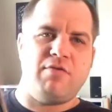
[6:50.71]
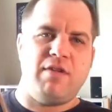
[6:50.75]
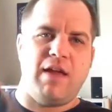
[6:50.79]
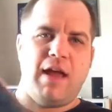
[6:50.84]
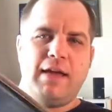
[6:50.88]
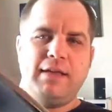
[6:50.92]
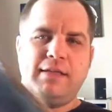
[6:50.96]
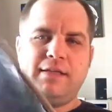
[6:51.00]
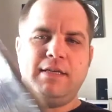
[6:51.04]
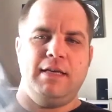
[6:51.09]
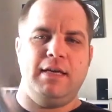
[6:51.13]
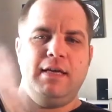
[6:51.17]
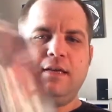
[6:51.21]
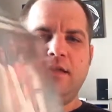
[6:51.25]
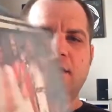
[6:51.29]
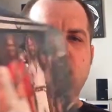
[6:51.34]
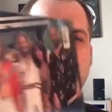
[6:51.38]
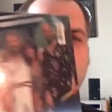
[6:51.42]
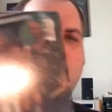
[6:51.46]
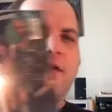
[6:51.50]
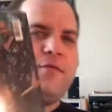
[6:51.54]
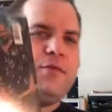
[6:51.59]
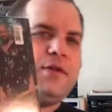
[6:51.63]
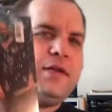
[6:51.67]

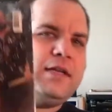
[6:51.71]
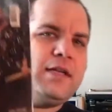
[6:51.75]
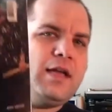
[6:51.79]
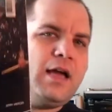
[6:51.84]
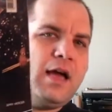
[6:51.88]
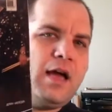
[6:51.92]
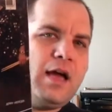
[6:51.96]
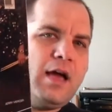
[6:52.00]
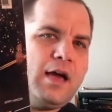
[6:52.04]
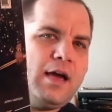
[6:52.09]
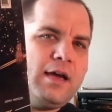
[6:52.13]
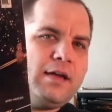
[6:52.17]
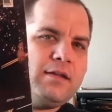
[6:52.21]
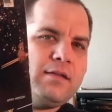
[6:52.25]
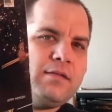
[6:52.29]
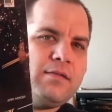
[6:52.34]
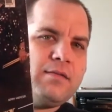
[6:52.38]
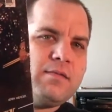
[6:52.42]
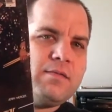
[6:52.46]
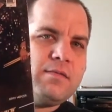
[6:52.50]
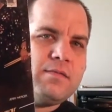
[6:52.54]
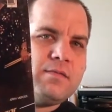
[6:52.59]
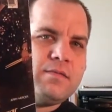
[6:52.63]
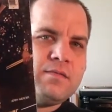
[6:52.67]
1979
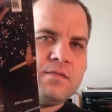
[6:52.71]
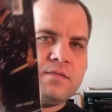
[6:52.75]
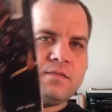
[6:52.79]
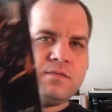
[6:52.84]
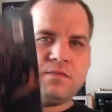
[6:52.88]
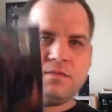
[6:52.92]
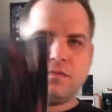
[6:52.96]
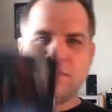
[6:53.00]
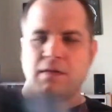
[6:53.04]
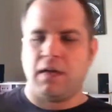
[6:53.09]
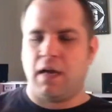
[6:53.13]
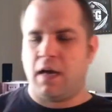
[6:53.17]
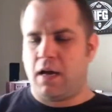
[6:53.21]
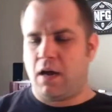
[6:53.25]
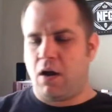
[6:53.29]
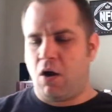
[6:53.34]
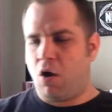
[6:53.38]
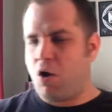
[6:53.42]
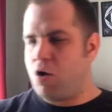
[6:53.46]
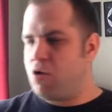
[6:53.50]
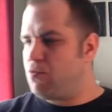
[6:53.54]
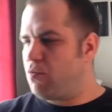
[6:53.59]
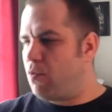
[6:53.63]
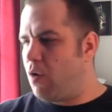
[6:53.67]
that uh,
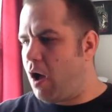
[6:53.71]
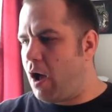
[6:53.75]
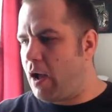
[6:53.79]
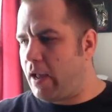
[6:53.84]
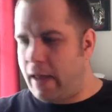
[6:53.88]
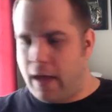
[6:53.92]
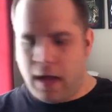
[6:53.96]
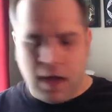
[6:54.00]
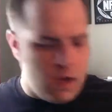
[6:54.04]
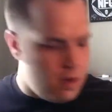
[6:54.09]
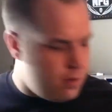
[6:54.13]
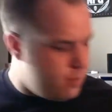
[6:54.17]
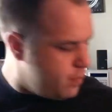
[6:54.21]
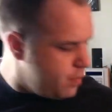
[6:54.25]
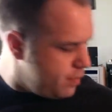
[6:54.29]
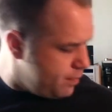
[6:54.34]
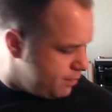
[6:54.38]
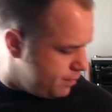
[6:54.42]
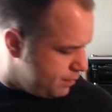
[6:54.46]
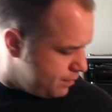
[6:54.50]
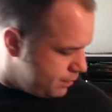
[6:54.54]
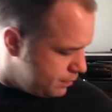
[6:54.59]
hard rock album.